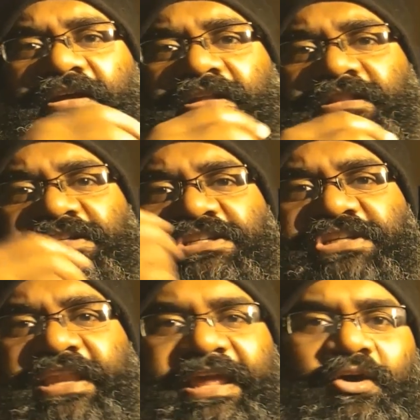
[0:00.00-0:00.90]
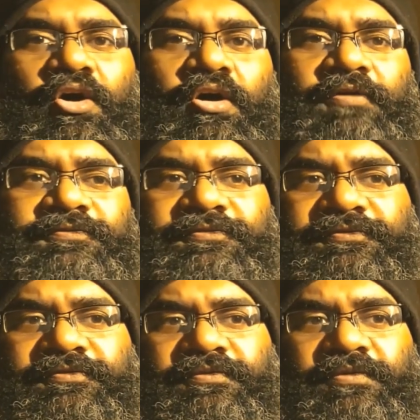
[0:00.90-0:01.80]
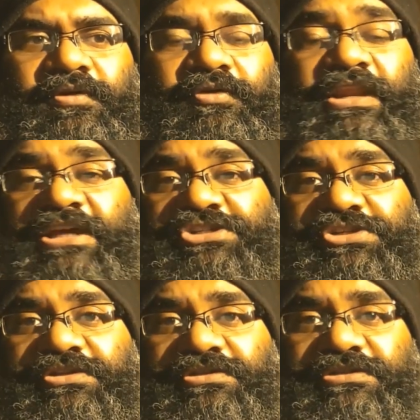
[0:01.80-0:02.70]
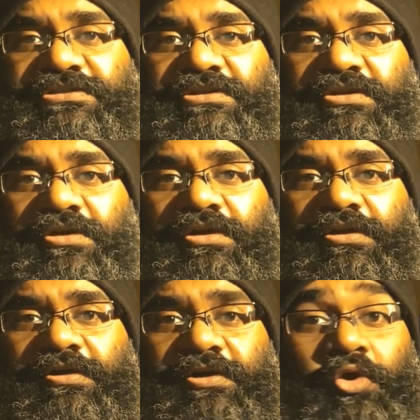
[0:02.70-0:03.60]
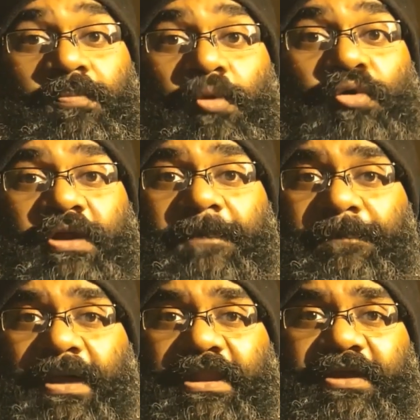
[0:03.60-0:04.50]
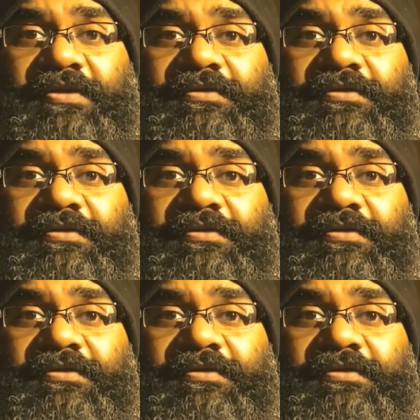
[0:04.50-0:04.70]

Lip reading: the detailing of relations look more compelling.